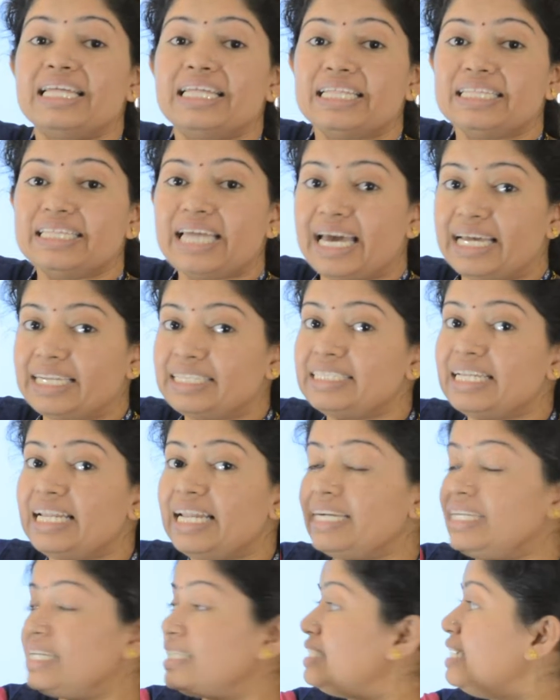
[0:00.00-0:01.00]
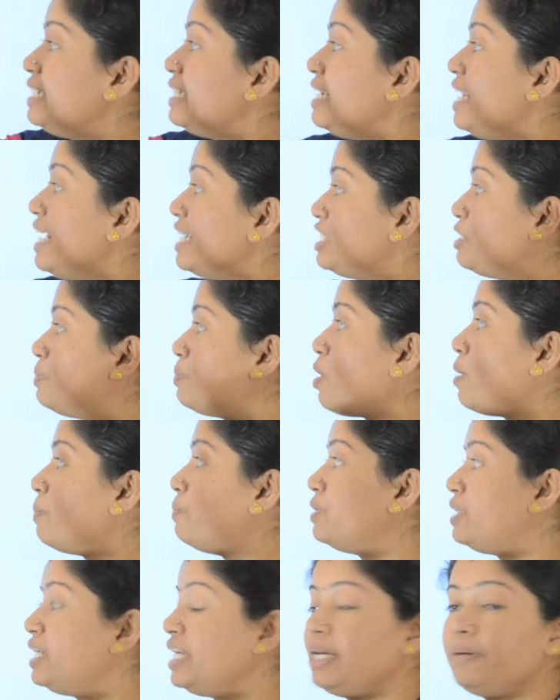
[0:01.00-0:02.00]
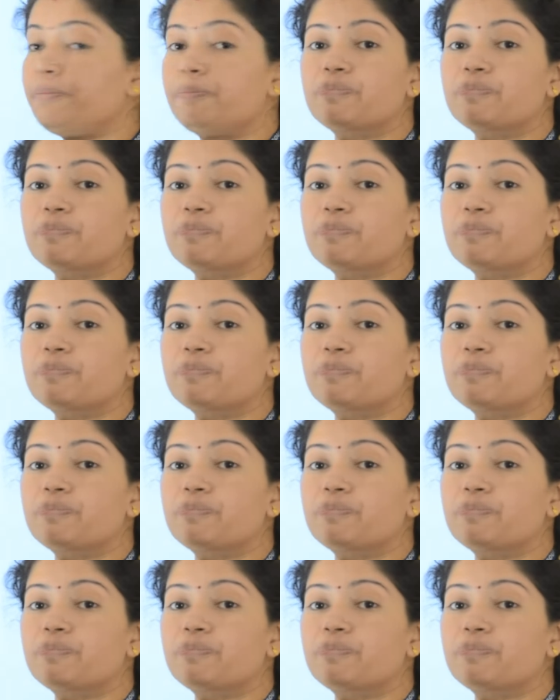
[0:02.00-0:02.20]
Then let us see the next property,